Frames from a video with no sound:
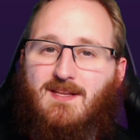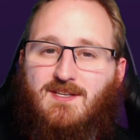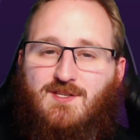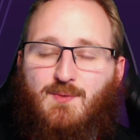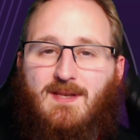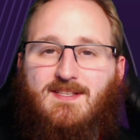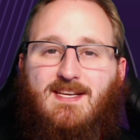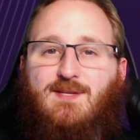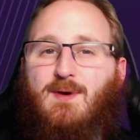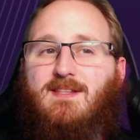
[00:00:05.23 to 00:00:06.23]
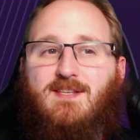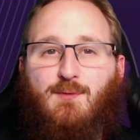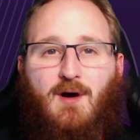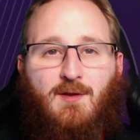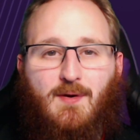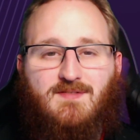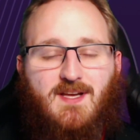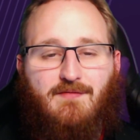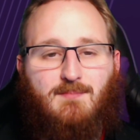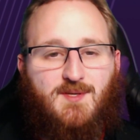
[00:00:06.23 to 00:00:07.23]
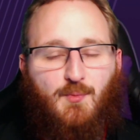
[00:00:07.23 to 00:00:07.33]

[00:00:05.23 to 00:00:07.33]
2021 with Southampton.